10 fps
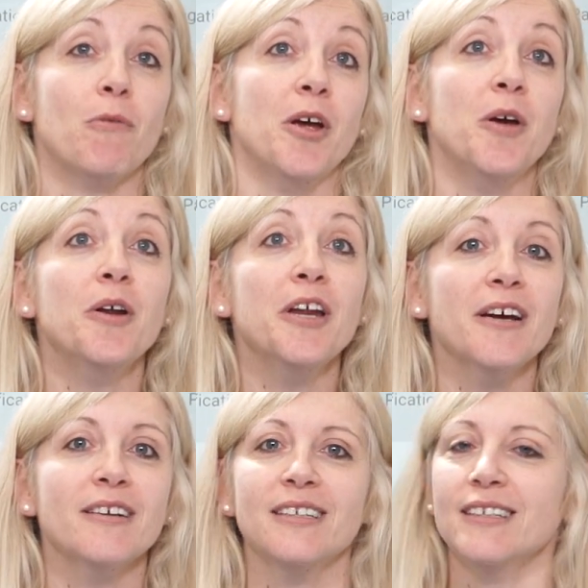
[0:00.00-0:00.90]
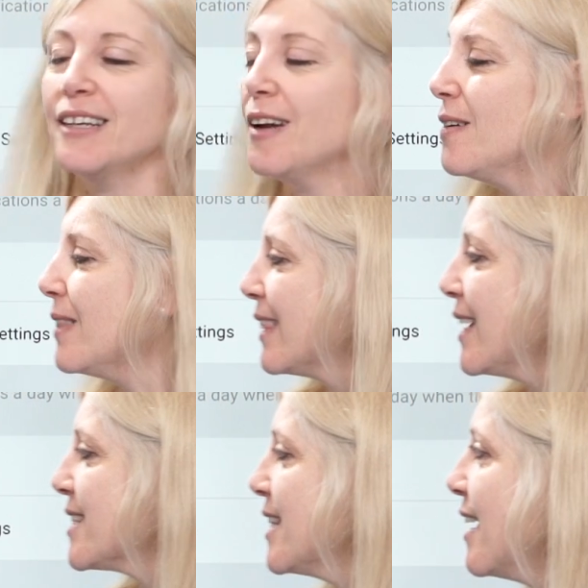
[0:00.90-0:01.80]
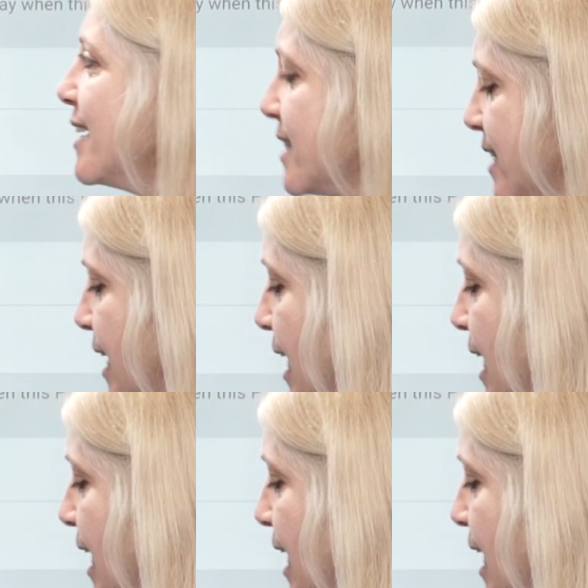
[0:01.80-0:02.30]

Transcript: reunion, that's nice.